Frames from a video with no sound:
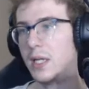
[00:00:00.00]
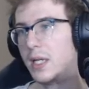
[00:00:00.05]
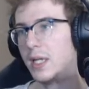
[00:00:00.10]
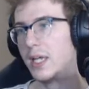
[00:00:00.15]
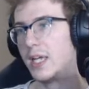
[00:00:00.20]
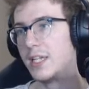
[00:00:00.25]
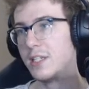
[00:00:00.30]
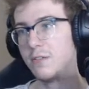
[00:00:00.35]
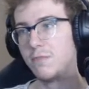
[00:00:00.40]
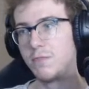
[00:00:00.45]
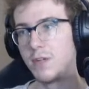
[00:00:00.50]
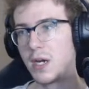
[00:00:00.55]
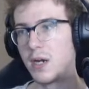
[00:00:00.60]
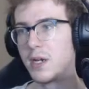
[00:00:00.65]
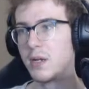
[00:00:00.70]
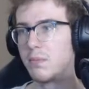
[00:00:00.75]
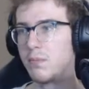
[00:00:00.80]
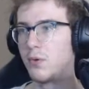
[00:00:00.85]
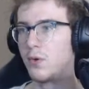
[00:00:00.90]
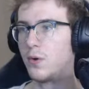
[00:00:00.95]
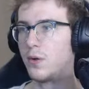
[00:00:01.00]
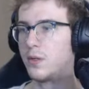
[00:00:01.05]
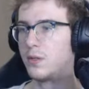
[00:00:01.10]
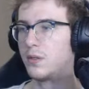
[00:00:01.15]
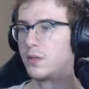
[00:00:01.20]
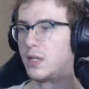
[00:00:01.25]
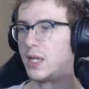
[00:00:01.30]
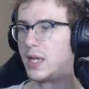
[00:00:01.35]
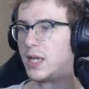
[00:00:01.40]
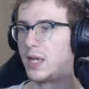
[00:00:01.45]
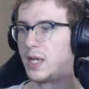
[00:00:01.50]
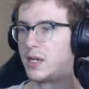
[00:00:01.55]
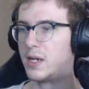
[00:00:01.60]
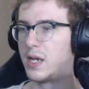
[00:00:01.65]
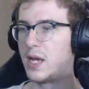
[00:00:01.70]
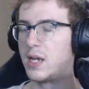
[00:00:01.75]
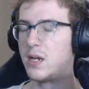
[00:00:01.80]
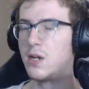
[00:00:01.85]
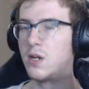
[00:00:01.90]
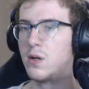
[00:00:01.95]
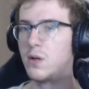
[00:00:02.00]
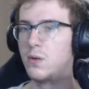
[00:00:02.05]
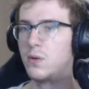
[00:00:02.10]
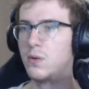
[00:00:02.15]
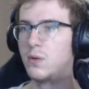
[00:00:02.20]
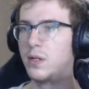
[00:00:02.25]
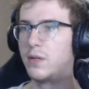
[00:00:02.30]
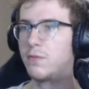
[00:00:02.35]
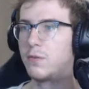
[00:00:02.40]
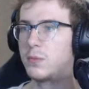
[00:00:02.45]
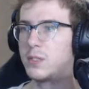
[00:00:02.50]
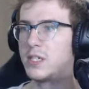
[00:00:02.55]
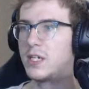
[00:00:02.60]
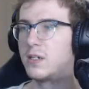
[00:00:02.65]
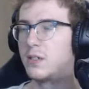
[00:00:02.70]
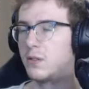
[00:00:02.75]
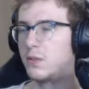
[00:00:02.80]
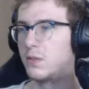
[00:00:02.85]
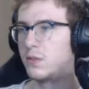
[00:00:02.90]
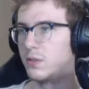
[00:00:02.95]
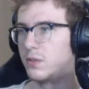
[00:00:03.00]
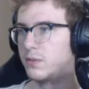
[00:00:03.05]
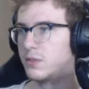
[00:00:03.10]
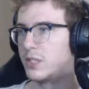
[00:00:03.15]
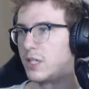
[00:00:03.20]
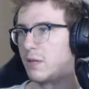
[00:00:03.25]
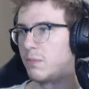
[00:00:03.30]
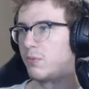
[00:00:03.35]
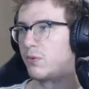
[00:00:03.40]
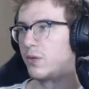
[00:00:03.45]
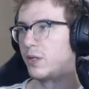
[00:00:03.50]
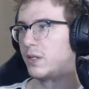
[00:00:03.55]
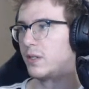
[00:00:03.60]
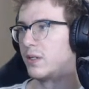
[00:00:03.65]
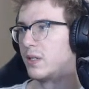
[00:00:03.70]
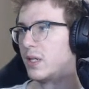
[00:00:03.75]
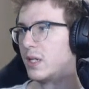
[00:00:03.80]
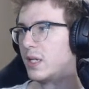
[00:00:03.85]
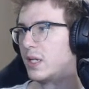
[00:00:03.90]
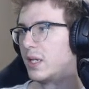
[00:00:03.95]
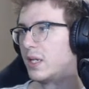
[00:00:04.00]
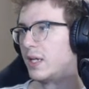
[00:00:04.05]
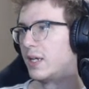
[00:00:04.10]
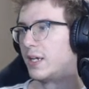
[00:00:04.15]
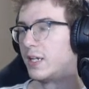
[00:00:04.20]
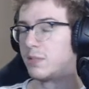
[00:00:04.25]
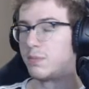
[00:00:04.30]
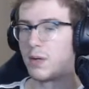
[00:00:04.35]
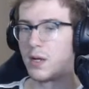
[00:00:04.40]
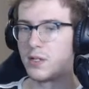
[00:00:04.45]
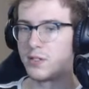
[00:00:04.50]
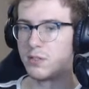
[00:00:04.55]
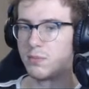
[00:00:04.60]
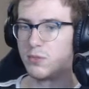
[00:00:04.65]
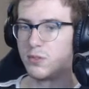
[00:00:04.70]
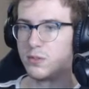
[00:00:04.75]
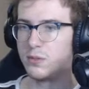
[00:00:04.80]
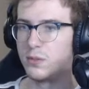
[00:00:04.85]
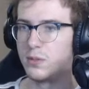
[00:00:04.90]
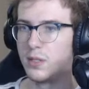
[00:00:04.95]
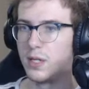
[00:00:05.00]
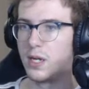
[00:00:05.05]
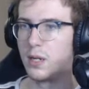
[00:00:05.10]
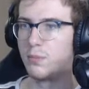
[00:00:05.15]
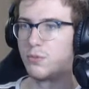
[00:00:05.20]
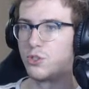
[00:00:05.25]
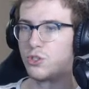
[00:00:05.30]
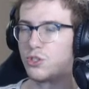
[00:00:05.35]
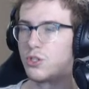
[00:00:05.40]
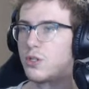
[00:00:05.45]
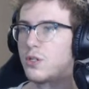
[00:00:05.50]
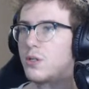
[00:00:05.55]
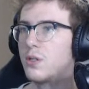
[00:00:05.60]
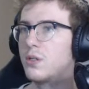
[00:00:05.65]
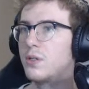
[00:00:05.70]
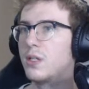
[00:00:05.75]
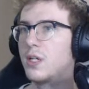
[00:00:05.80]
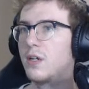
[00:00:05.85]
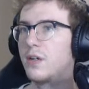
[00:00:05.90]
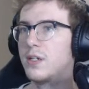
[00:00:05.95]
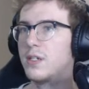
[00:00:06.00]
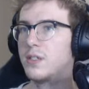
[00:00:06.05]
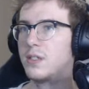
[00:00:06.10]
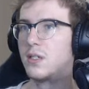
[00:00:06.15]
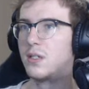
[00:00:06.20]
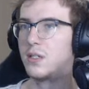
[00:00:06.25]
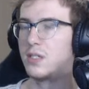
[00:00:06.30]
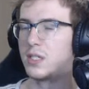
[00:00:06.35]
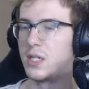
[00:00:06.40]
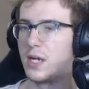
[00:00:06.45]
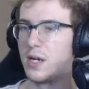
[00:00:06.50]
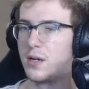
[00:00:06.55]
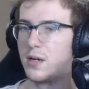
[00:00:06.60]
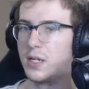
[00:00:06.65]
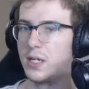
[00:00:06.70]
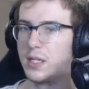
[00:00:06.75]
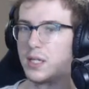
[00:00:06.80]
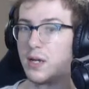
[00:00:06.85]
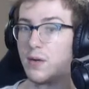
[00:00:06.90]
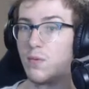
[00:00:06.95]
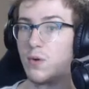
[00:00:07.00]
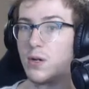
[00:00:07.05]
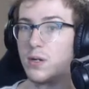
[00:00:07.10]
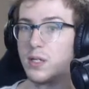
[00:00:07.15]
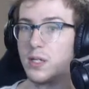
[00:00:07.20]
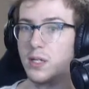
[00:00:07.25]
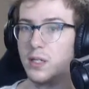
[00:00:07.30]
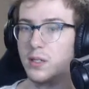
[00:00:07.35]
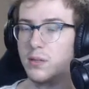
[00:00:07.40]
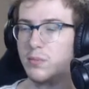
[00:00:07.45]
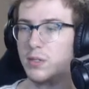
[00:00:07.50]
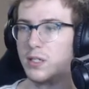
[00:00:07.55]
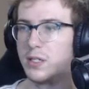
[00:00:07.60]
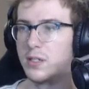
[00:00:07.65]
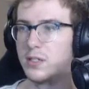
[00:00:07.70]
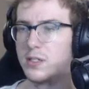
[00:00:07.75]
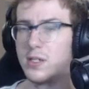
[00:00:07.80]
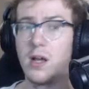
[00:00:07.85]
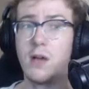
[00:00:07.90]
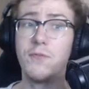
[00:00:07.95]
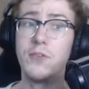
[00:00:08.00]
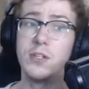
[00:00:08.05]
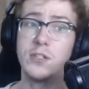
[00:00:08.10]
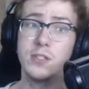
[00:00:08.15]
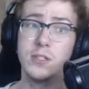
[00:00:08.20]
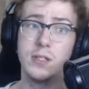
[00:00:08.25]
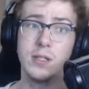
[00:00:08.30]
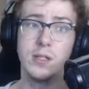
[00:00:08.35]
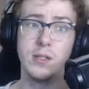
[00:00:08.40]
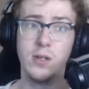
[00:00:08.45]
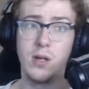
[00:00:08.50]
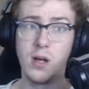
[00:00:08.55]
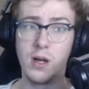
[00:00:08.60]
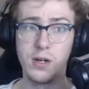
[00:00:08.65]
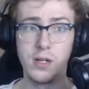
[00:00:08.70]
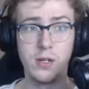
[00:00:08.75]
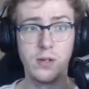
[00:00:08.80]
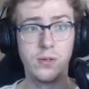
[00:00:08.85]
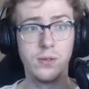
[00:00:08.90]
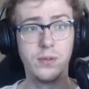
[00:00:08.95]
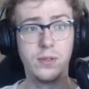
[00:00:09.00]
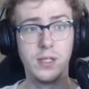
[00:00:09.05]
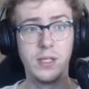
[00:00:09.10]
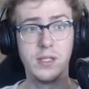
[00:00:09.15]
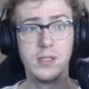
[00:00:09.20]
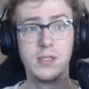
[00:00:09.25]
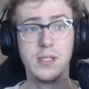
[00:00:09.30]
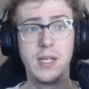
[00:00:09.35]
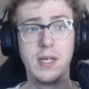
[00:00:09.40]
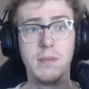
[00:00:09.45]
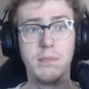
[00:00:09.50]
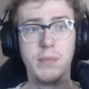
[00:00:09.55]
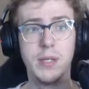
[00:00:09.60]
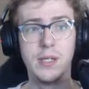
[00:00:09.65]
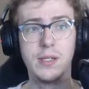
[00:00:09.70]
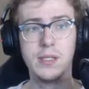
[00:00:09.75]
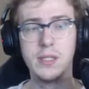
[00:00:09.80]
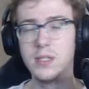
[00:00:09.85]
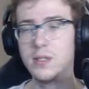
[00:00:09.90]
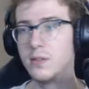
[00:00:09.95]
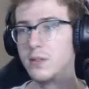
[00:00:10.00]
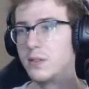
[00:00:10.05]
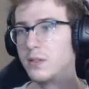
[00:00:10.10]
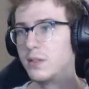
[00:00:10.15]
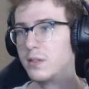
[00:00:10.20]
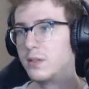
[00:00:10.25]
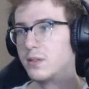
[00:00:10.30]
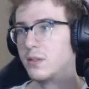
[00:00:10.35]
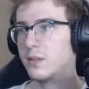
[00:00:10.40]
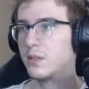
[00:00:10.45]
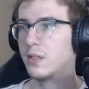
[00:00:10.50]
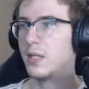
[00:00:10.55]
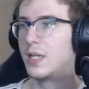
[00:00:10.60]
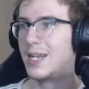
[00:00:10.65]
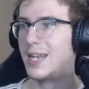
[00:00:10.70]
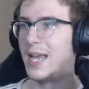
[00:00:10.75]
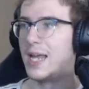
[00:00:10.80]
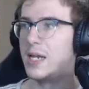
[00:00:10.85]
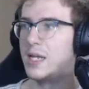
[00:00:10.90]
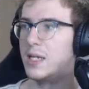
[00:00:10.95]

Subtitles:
is very important. And I know from a technical standpoint, it's possible, and I'm sure there is a desire to get that working because obviously audio is a big deal in any